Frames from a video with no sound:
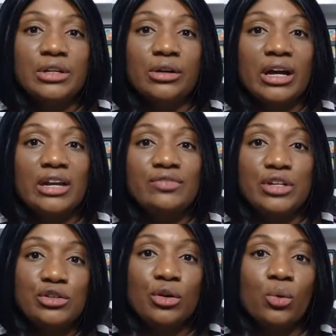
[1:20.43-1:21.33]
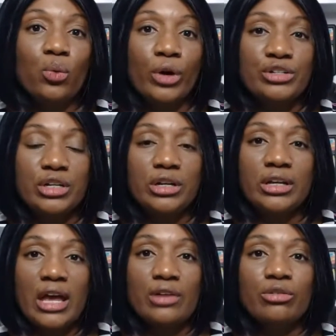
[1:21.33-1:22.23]
kind of digital worksheet.
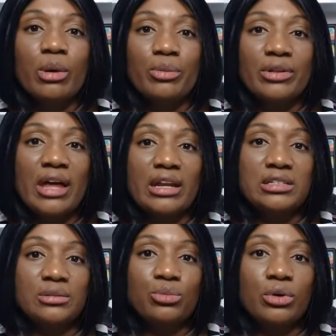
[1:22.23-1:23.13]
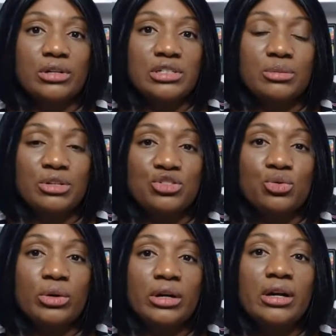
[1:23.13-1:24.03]
Again, remember that it's important to be
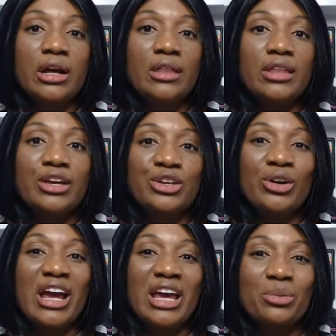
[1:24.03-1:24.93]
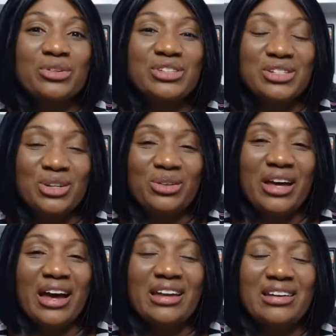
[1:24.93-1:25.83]
sure that you're able to do
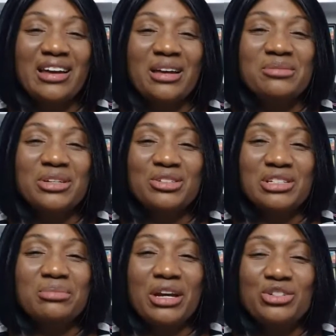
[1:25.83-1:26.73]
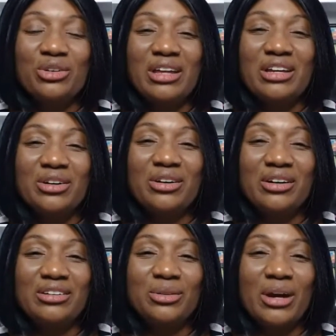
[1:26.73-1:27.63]
that. So just make sure that
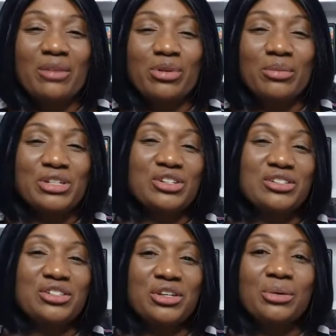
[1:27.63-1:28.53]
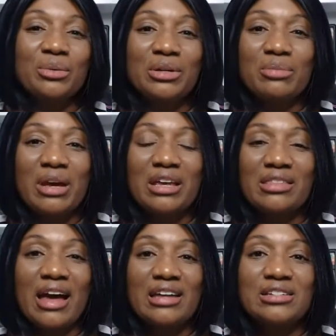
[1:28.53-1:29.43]
you have permission to make
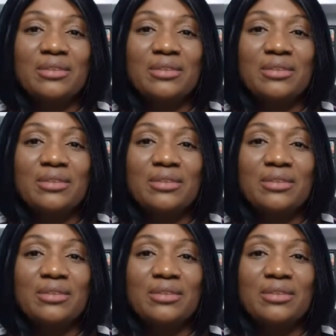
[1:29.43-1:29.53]
that